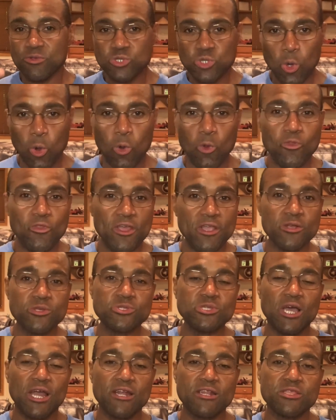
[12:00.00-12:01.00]
told their
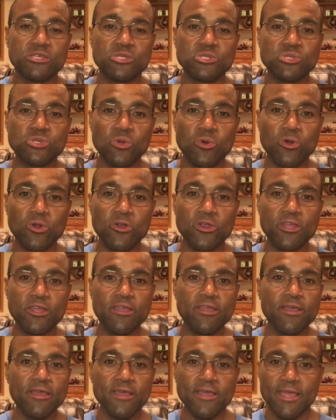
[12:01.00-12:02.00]
side of the
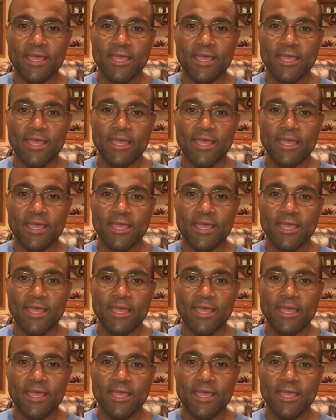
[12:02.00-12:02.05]
story.